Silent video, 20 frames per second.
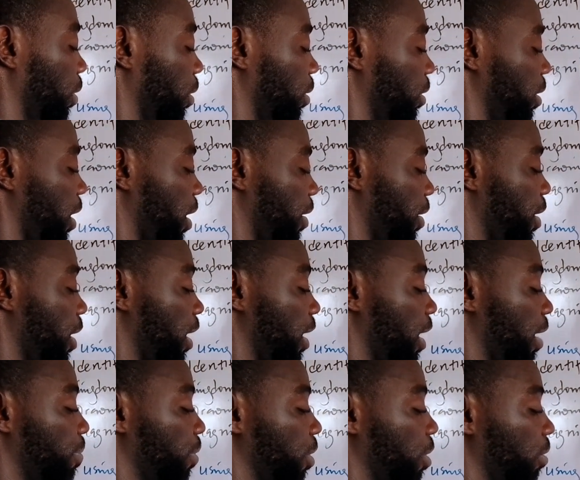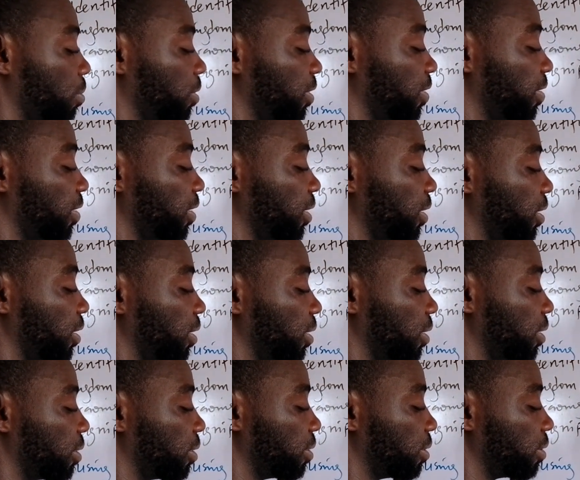Then here now becomes the seed.
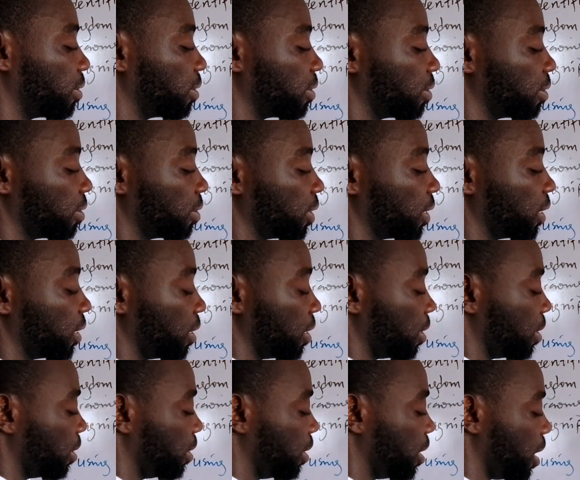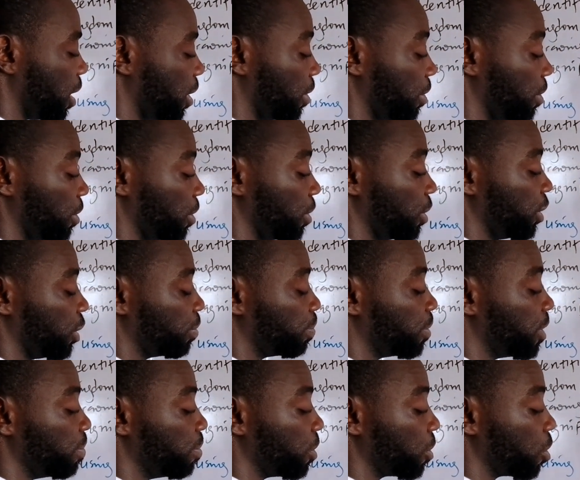Then this
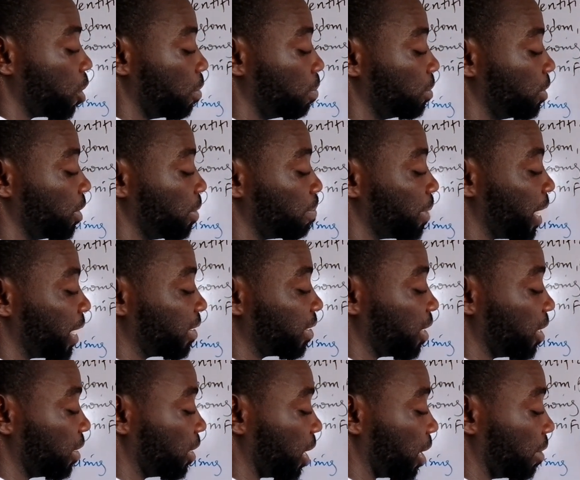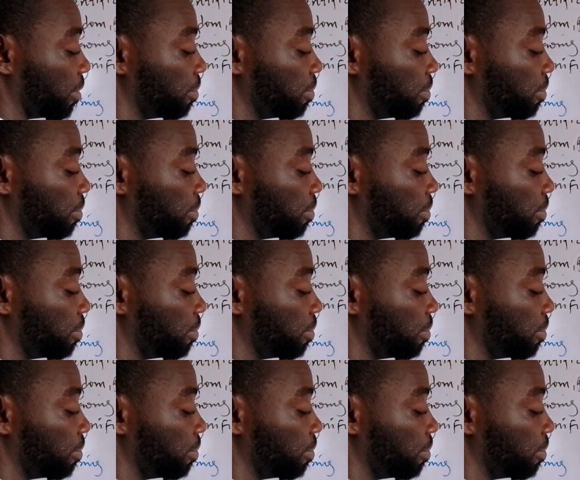place becomes the placenta.